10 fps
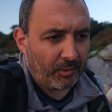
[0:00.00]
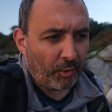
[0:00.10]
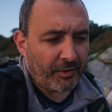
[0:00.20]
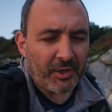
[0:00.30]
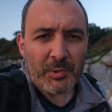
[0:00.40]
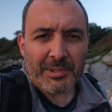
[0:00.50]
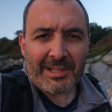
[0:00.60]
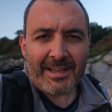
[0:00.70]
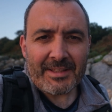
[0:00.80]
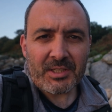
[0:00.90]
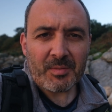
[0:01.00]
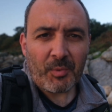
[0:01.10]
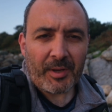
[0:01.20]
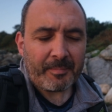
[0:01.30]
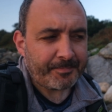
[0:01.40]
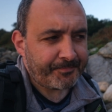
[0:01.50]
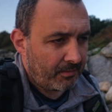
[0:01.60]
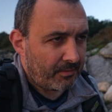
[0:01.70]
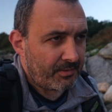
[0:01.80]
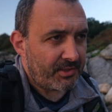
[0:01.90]
Along the coastline this morning,
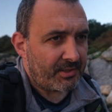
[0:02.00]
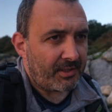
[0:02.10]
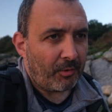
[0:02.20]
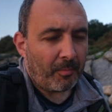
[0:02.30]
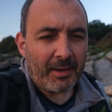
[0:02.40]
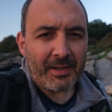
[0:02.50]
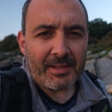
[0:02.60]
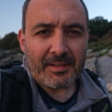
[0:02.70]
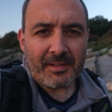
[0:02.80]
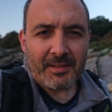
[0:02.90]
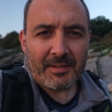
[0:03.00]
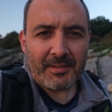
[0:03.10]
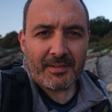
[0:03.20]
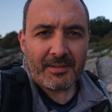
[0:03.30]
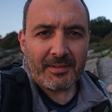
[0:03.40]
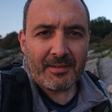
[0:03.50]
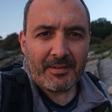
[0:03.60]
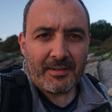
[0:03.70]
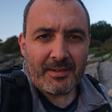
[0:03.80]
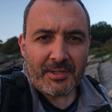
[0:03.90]
still on my little
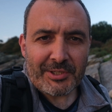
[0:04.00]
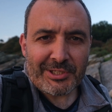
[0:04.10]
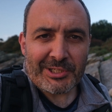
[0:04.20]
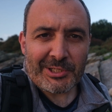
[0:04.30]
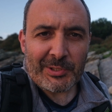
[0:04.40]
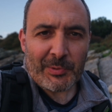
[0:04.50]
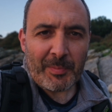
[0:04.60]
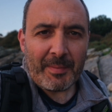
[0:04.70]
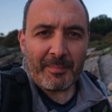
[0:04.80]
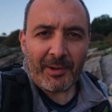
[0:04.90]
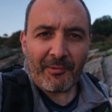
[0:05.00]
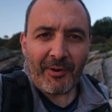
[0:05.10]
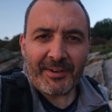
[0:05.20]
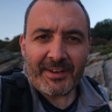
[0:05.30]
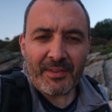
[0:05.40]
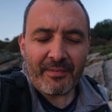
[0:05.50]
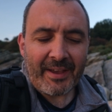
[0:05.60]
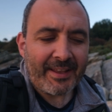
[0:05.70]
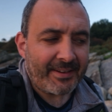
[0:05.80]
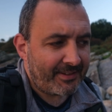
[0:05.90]
slow bimble around in the
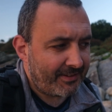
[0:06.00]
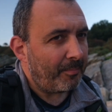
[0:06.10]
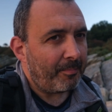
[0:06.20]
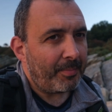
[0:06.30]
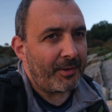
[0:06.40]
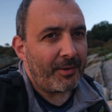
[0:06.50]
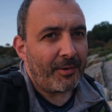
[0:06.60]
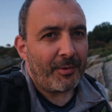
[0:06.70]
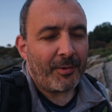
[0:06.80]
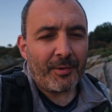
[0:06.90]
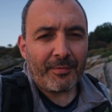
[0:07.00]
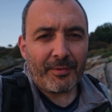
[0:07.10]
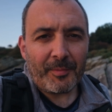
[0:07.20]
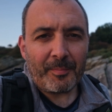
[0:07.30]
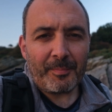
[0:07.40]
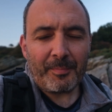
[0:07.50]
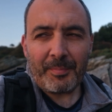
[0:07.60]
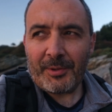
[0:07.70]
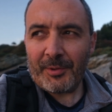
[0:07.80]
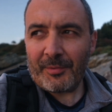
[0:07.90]
van. Beautiful,
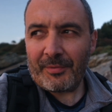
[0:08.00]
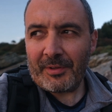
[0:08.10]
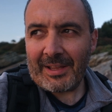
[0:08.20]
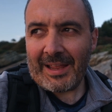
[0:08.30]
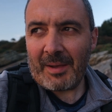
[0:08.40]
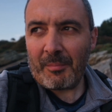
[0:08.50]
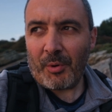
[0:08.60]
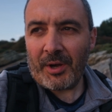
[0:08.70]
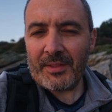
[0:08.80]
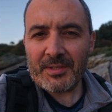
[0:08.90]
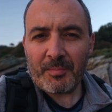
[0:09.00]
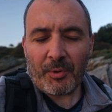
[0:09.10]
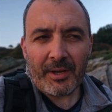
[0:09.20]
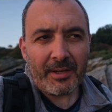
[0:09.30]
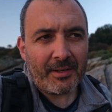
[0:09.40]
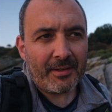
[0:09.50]
beautiful calm morning this morning.